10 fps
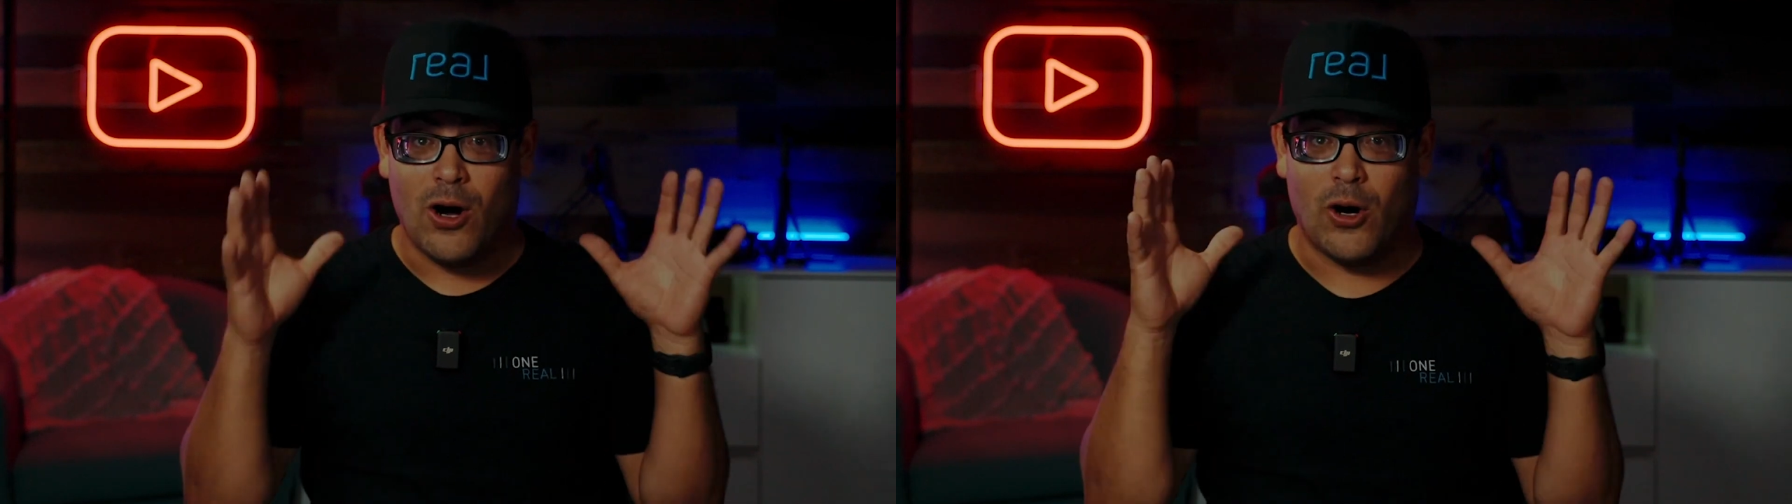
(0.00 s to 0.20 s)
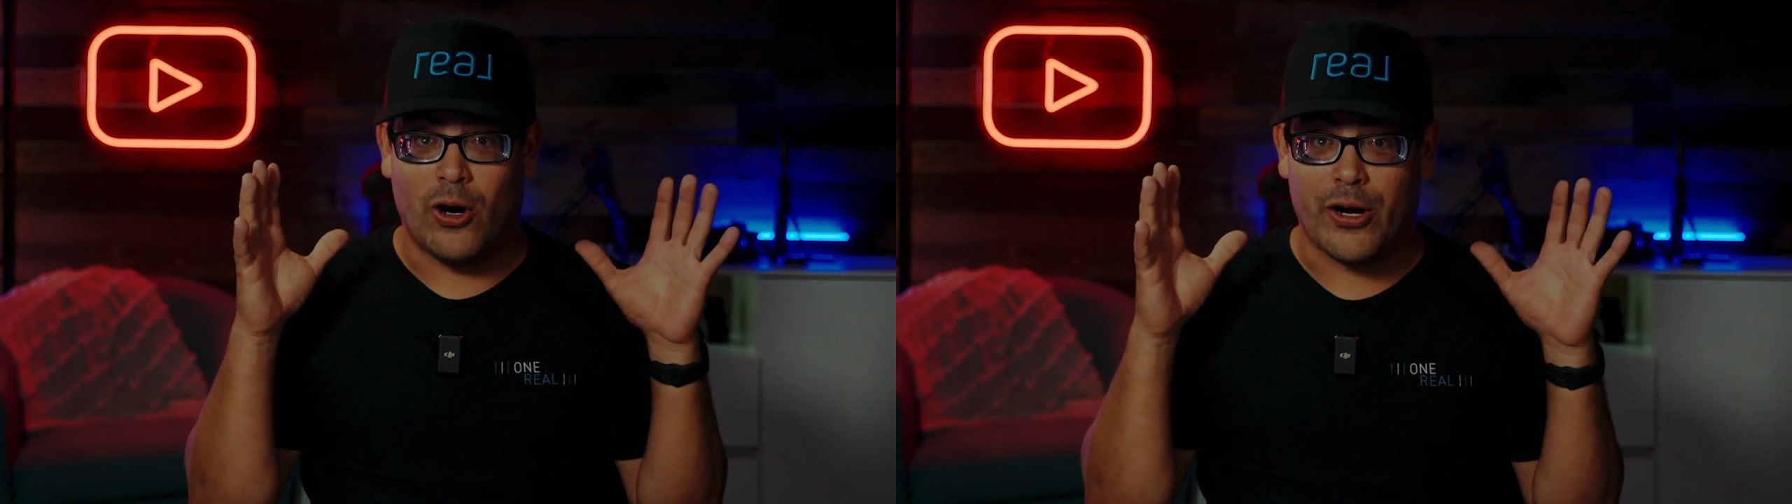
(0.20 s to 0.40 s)

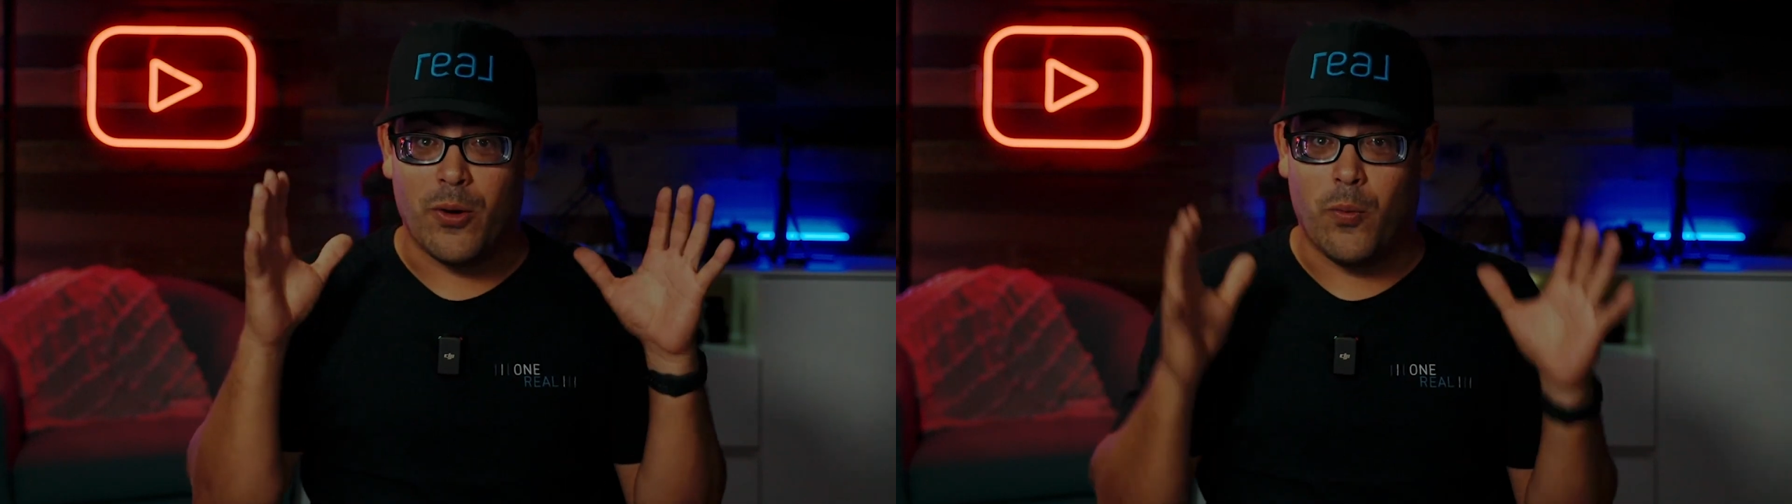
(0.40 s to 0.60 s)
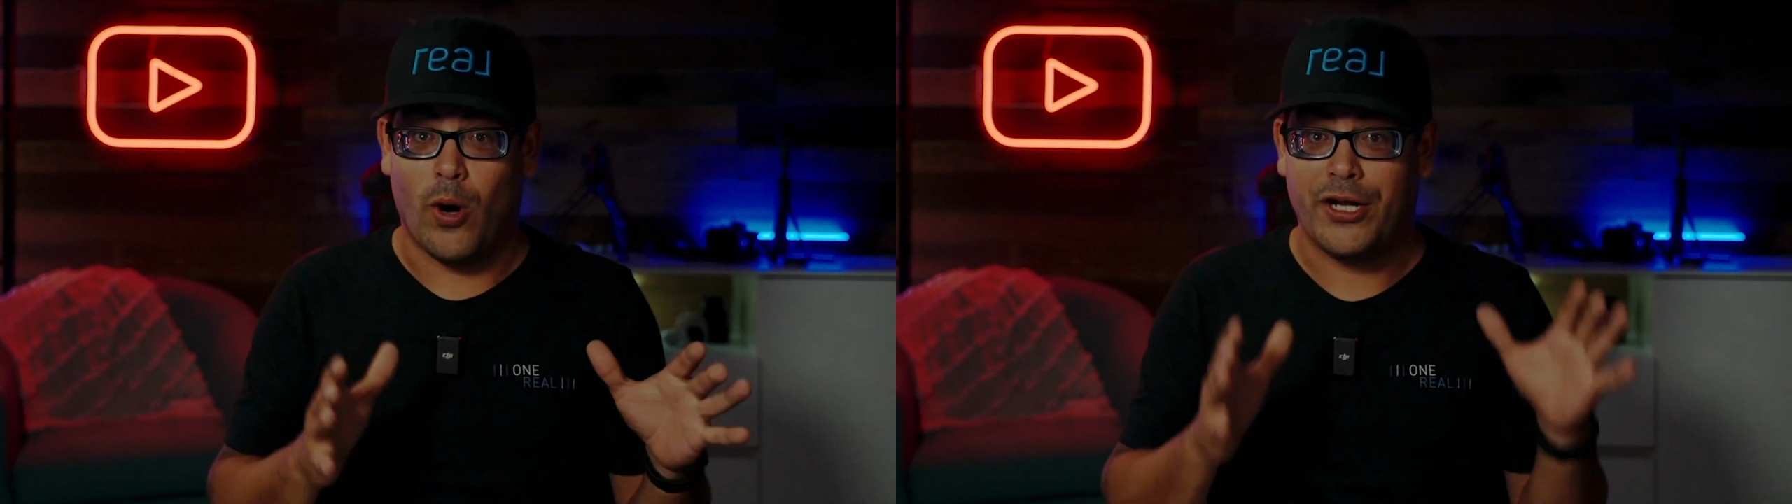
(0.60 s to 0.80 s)
on
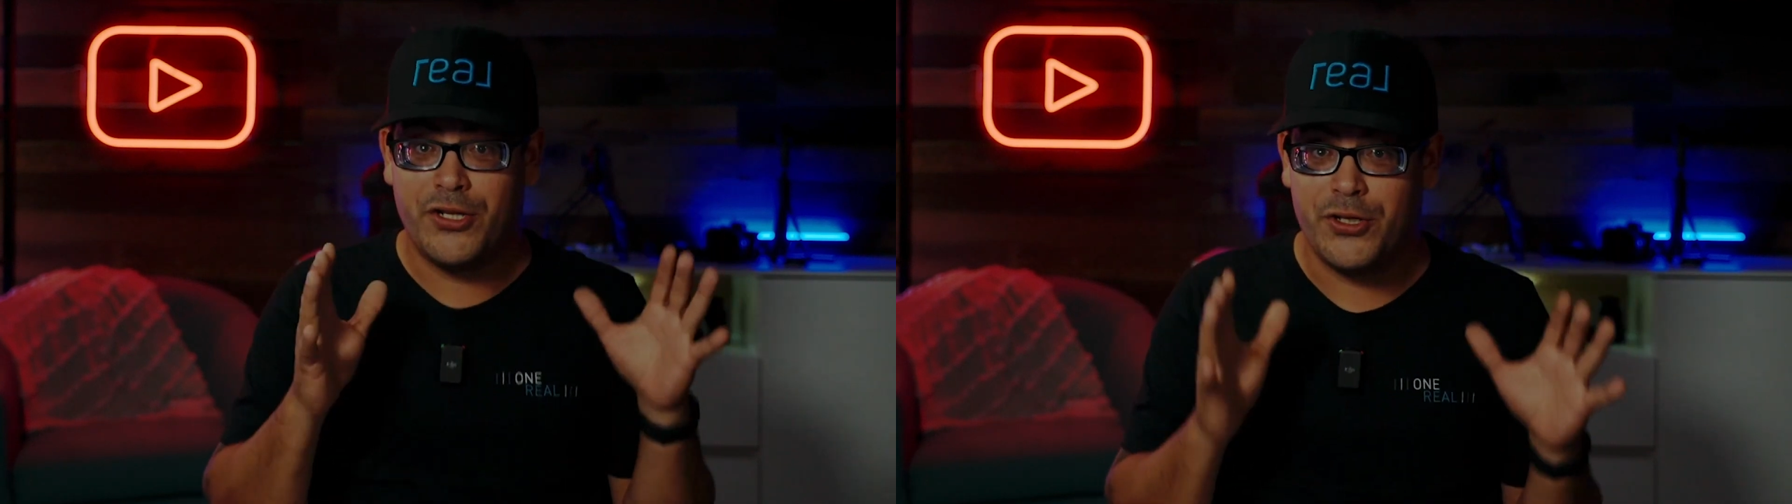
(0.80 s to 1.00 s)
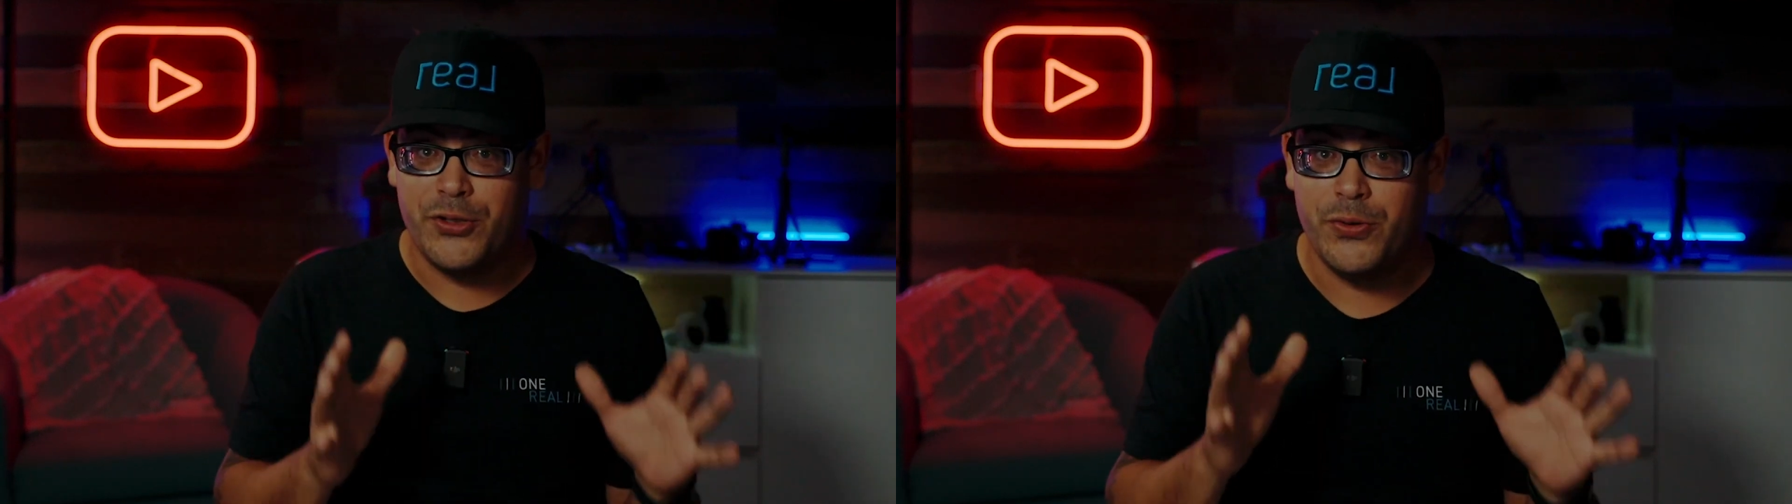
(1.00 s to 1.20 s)

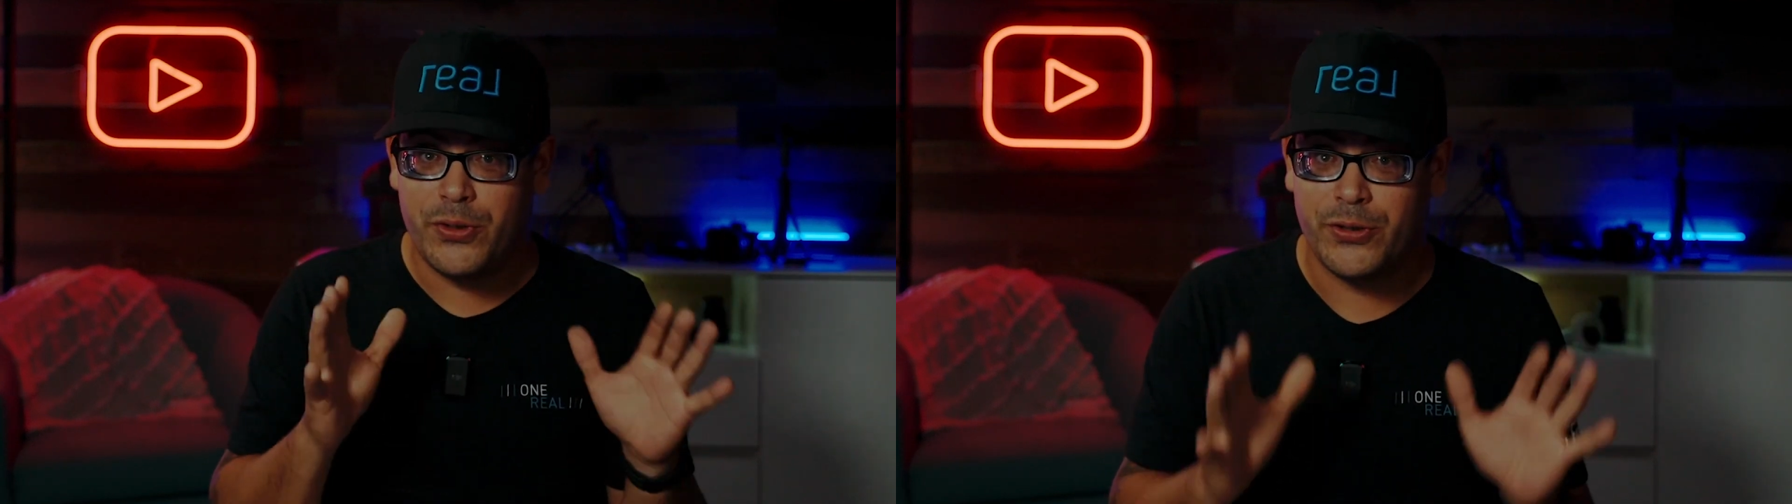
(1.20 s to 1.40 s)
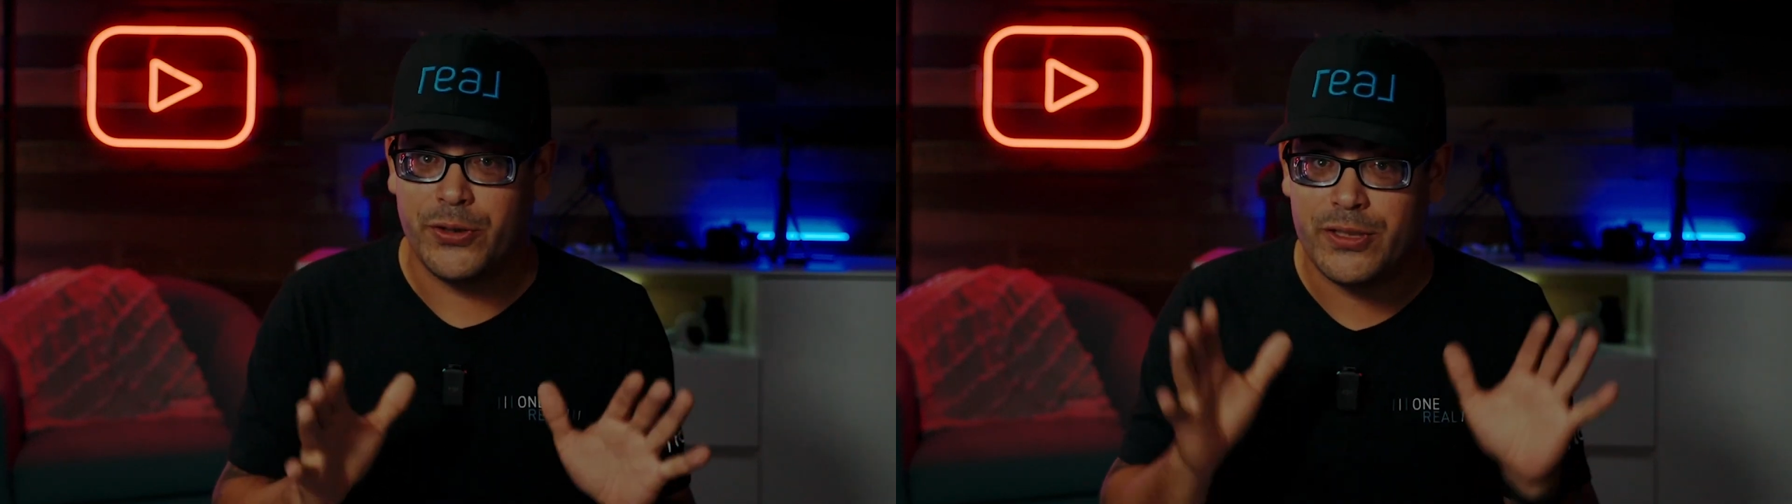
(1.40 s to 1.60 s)
what you
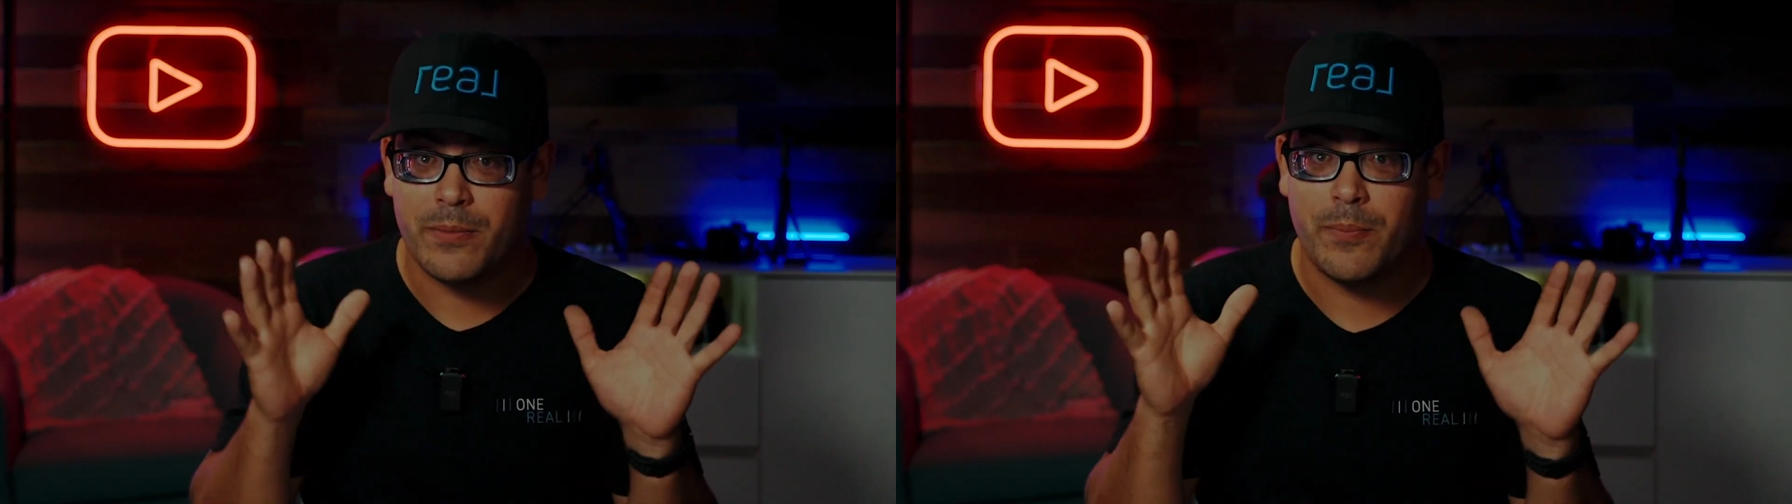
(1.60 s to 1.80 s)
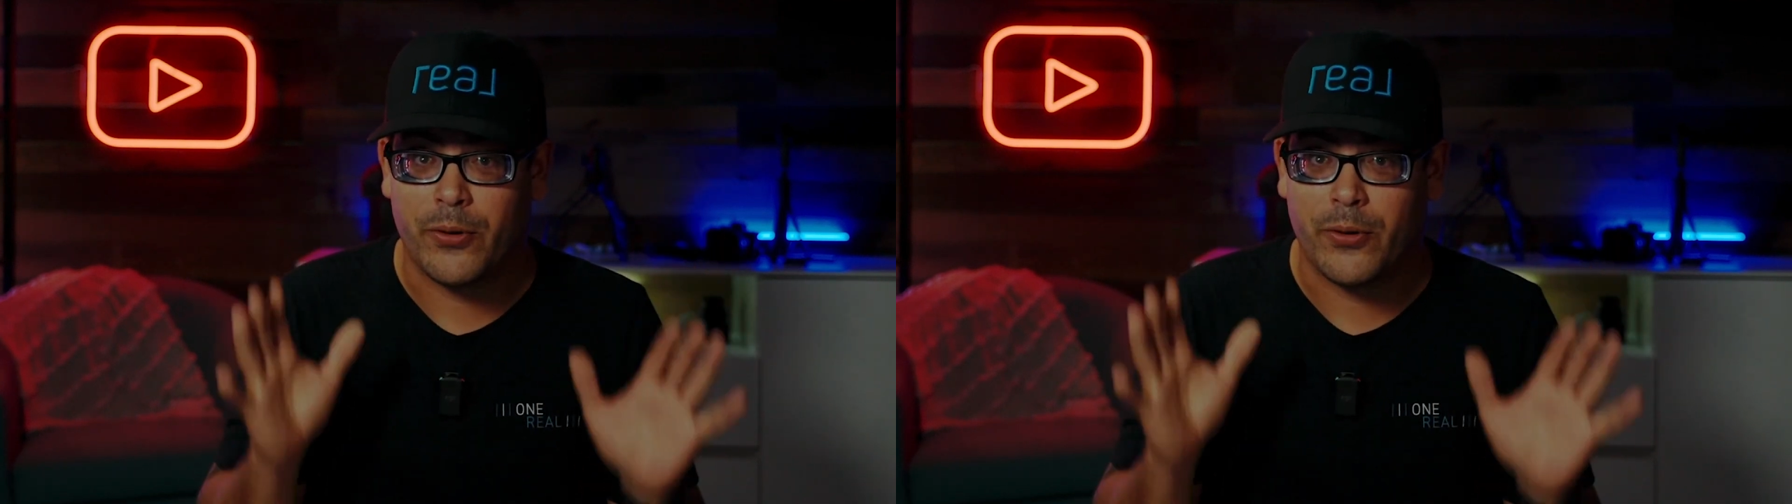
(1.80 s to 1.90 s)
could